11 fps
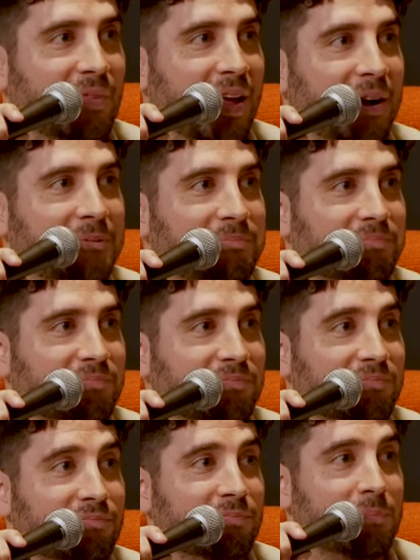Yeah.
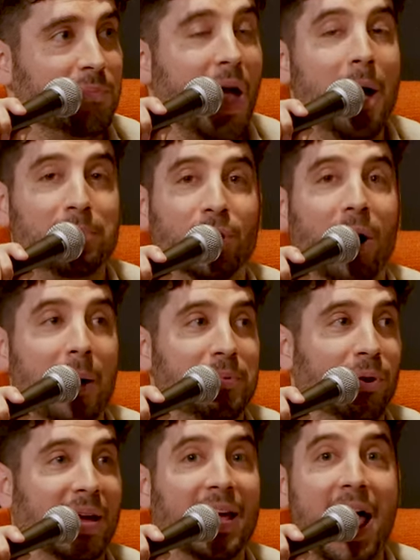Oh, who doesn't? I'm
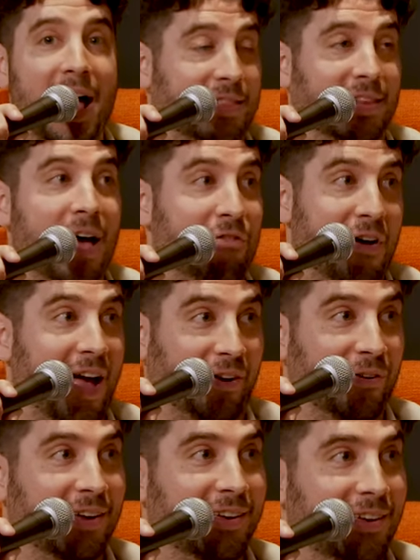doing it at the Laugh
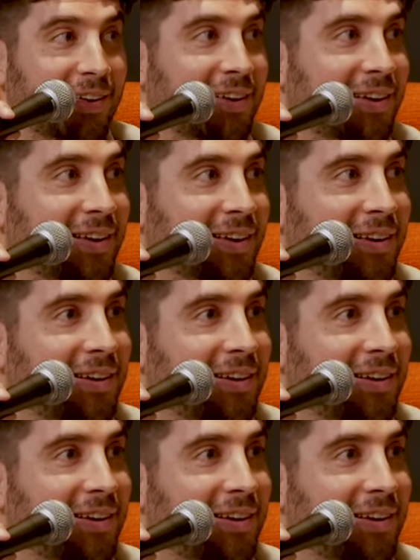Factory. I've got something for you.